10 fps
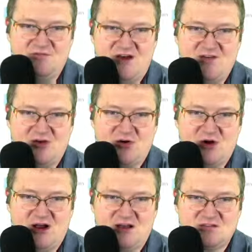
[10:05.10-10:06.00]
5
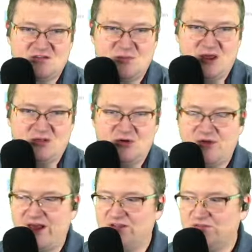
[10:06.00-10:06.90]
across to make
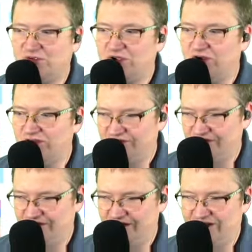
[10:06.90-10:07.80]
locales for cars. You
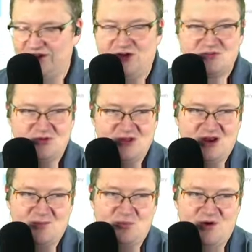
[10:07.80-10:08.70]
see it also lit
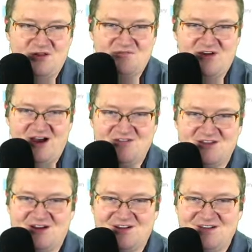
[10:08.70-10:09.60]
up 1 and 5
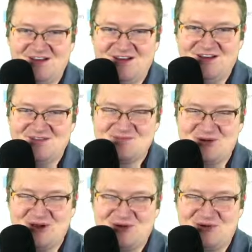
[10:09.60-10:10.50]
there. It's
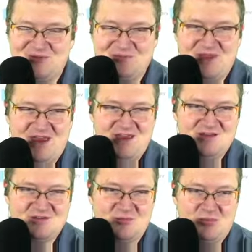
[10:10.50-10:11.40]
pretty cool.
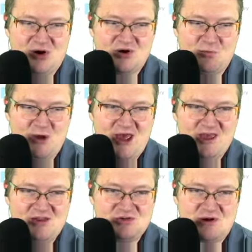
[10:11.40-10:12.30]
So
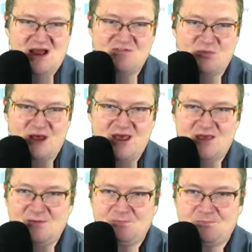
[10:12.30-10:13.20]
parkway, driveway,